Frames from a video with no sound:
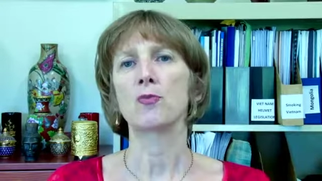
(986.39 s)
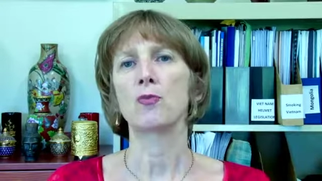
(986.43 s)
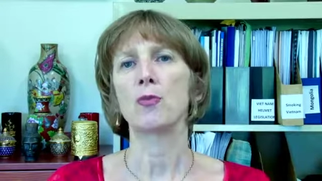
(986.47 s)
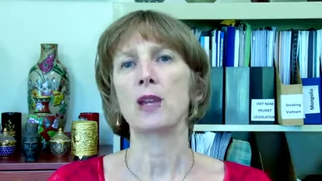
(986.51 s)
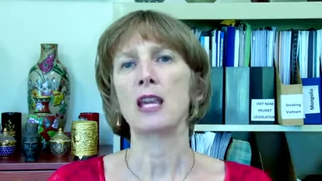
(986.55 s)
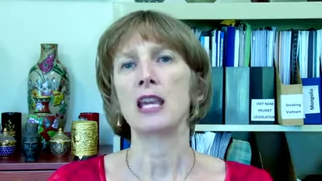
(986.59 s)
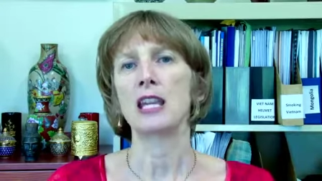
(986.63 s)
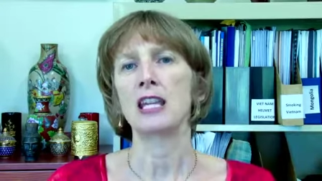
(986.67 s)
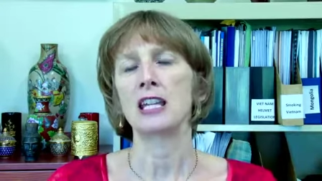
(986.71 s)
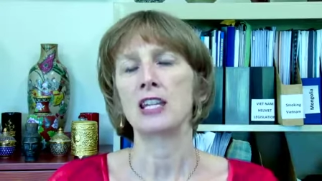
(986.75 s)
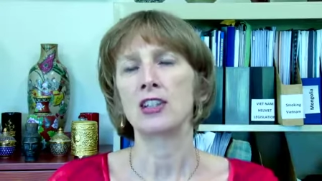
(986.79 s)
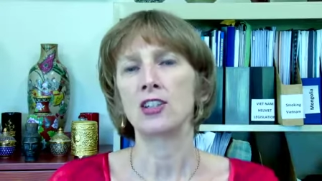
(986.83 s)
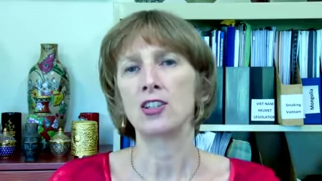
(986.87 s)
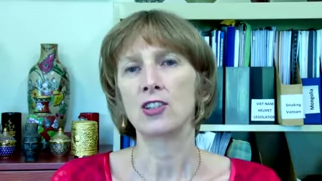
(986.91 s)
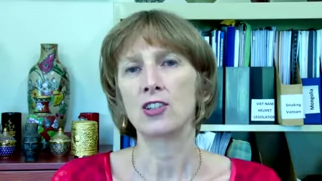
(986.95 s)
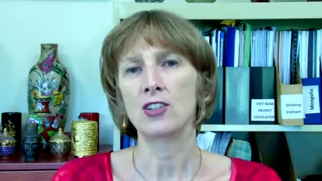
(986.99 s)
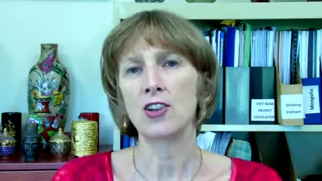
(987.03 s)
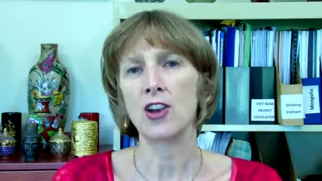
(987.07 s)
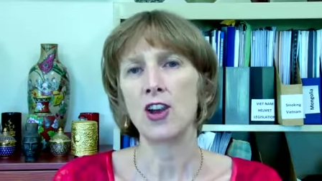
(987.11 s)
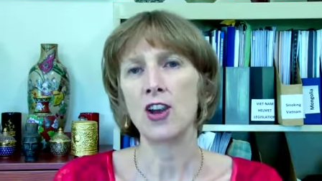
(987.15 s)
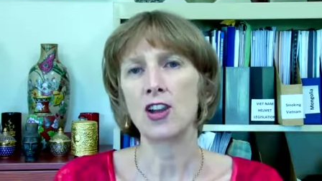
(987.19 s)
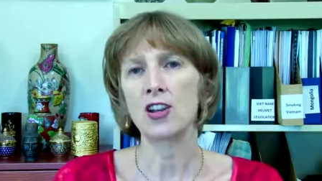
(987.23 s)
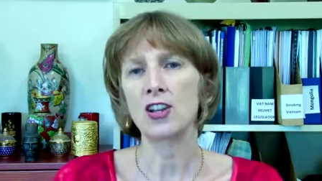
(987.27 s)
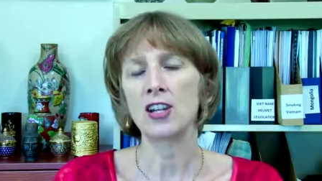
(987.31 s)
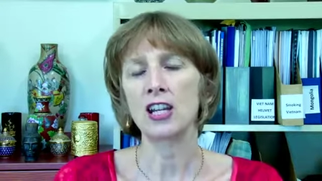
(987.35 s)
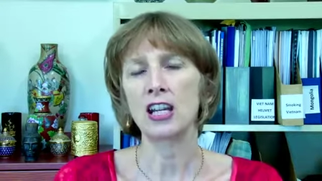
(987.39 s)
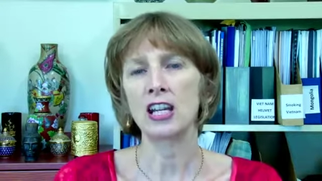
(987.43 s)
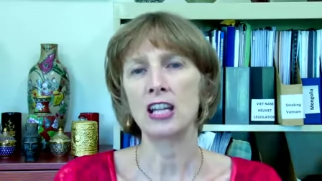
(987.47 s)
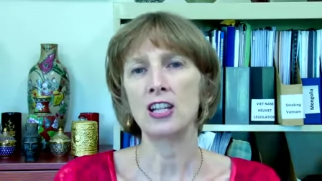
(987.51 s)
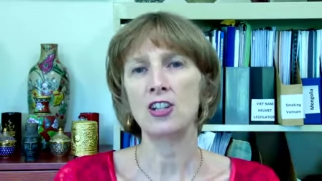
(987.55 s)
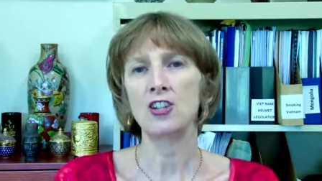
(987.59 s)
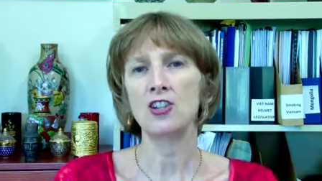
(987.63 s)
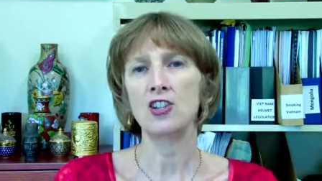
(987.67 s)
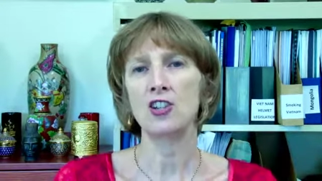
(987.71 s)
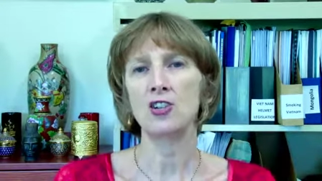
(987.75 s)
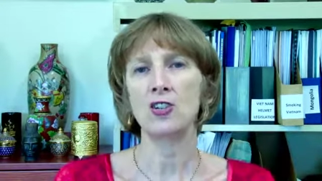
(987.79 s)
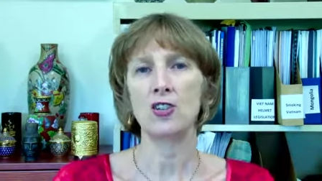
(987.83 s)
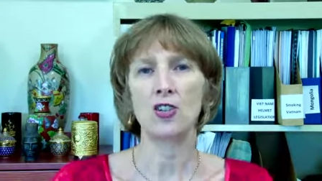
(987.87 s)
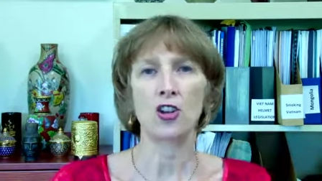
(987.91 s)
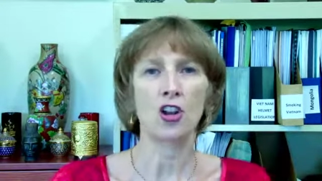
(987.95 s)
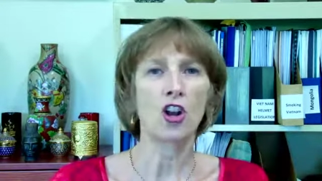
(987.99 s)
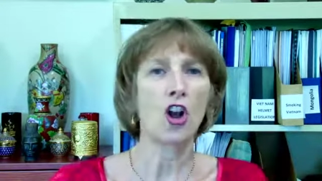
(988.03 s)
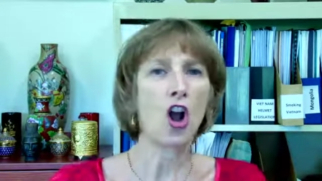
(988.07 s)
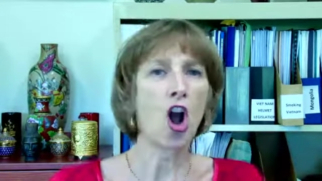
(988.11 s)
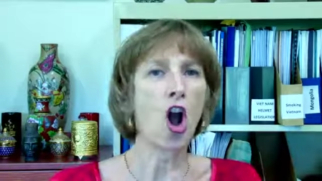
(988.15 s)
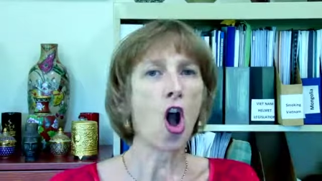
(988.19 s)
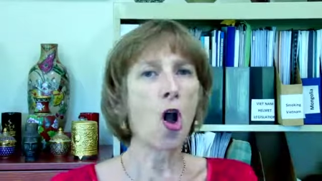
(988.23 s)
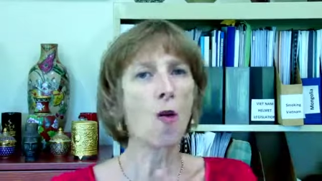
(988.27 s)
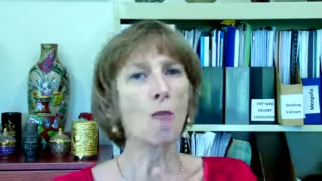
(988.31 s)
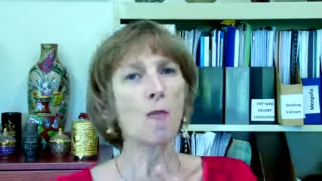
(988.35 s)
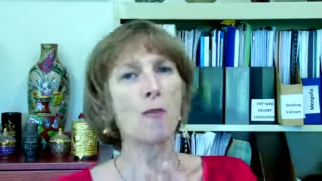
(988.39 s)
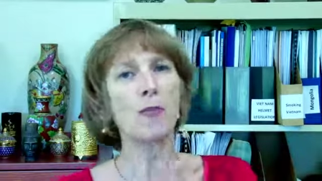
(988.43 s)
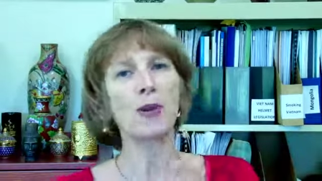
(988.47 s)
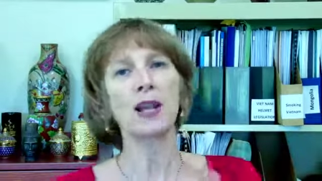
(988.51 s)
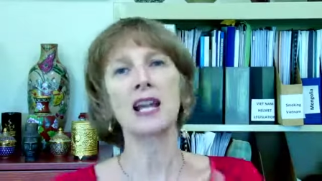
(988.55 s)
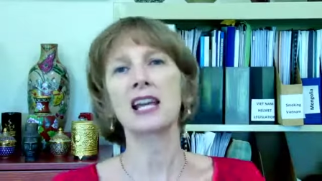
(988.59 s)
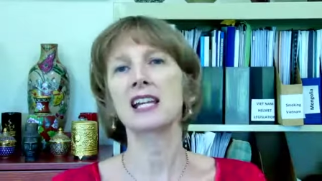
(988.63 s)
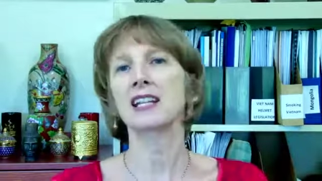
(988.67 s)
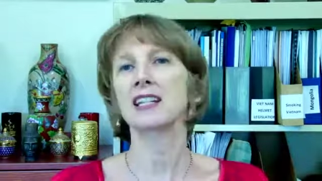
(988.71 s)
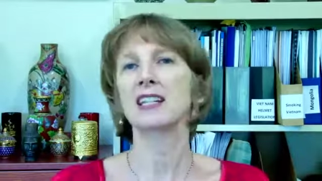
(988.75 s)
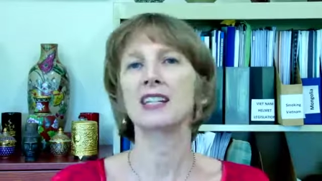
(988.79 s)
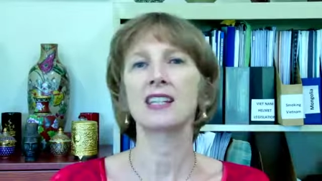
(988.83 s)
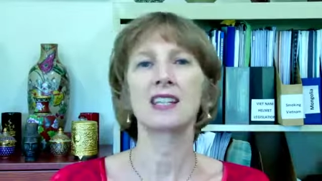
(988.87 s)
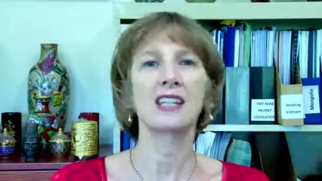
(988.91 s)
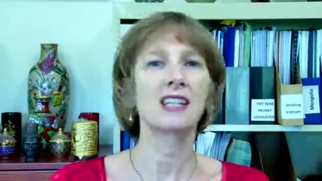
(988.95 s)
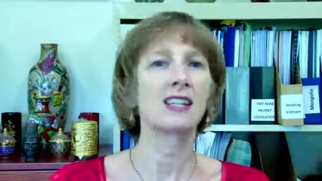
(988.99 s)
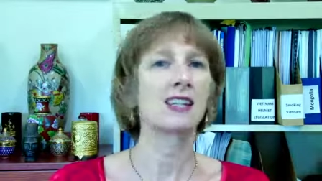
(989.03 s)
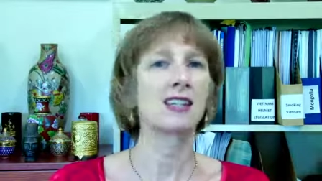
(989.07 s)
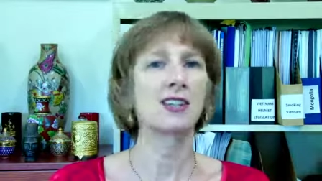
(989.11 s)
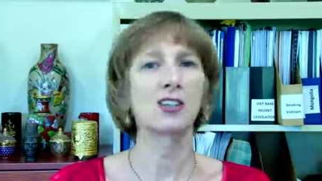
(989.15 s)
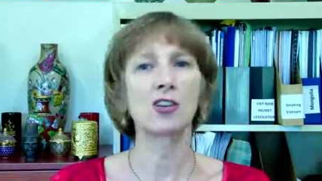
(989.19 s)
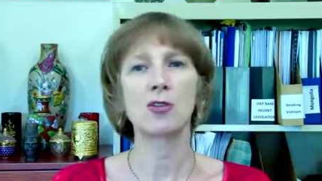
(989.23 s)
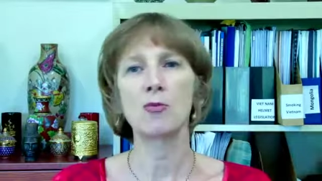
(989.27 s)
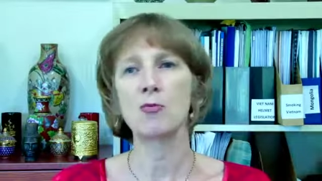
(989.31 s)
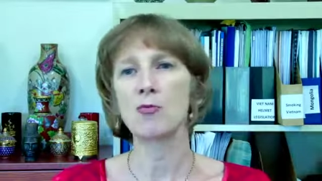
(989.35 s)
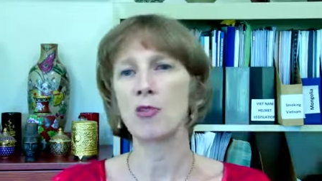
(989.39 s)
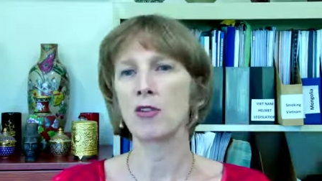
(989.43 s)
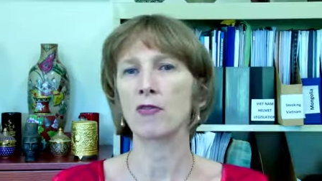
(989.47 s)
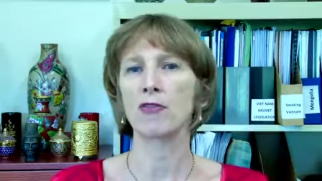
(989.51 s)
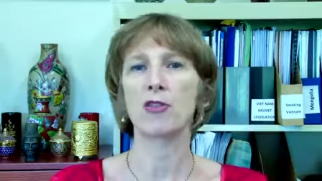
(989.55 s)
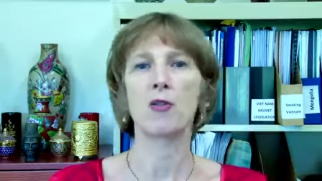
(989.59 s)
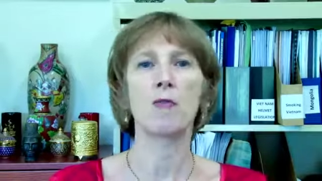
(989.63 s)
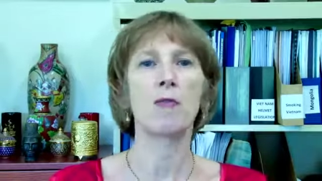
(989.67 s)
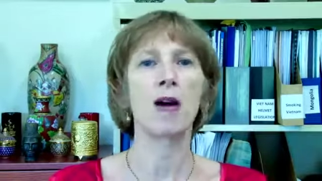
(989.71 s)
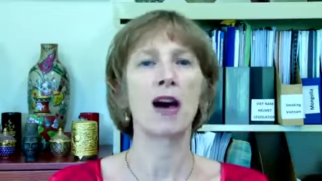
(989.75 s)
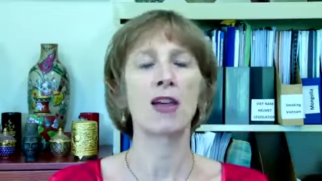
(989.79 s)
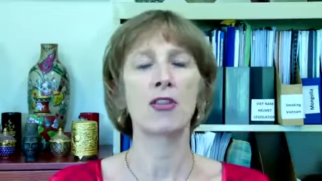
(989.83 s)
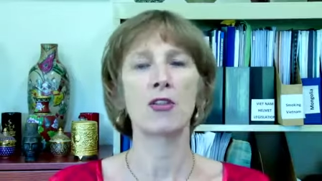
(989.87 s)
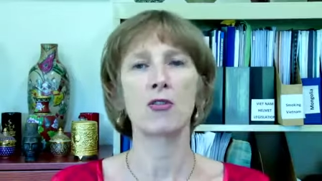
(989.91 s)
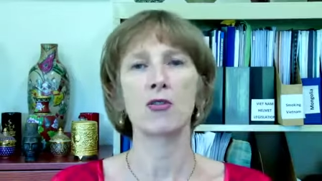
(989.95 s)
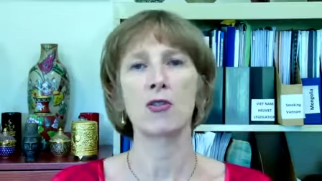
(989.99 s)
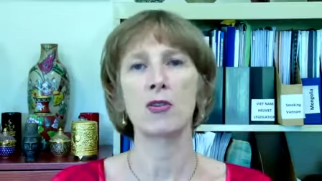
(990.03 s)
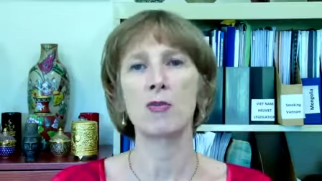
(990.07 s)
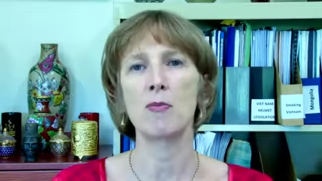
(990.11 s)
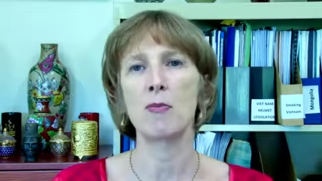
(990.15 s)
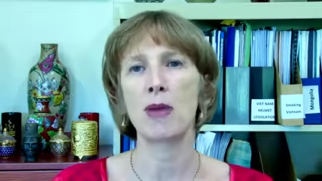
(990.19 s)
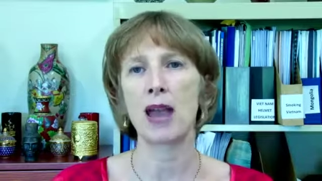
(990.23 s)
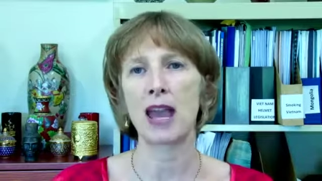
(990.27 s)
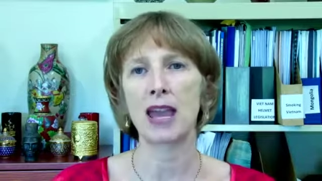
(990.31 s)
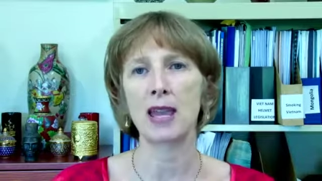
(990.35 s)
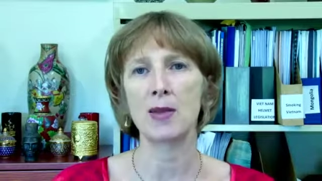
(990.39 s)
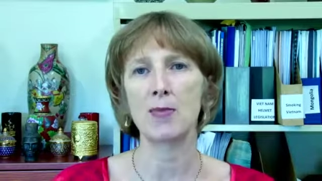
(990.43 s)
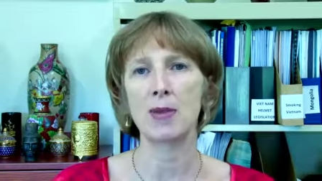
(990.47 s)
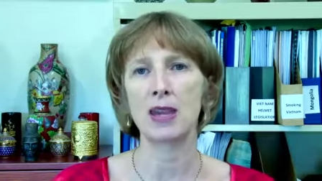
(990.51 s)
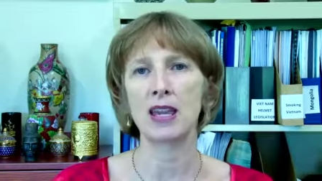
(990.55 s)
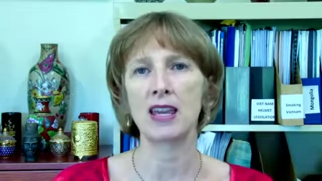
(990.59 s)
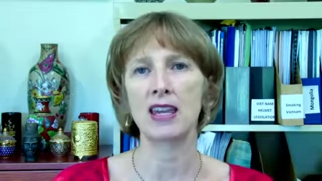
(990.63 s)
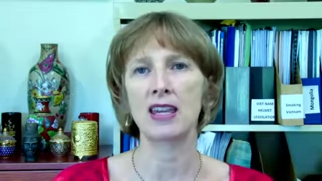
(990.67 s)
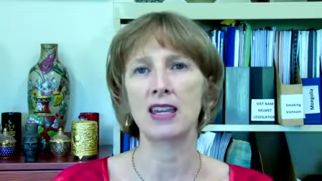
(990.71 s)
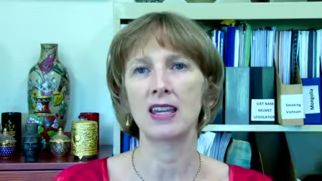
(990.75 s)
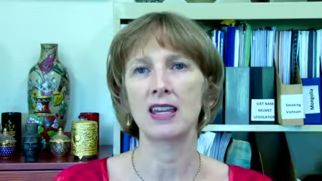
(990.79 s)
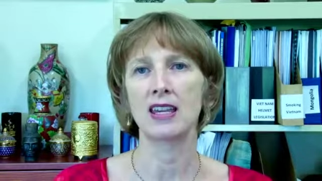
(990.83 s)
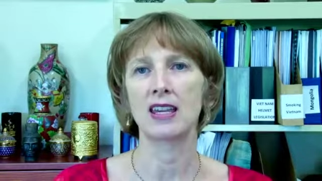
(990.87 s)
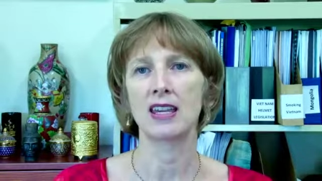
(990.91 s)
being inserted into the complex system of the mother and baby